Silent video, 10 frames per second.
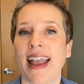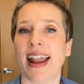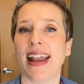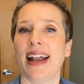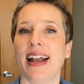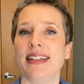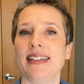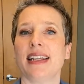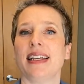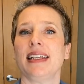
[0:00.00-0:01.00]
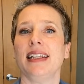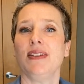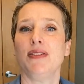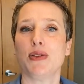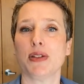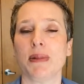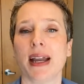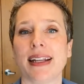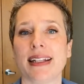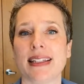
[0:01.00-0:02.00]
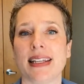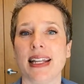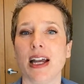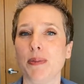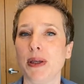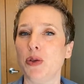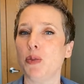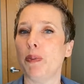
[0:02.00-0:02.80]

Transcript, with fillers: and give you some guidance in helping you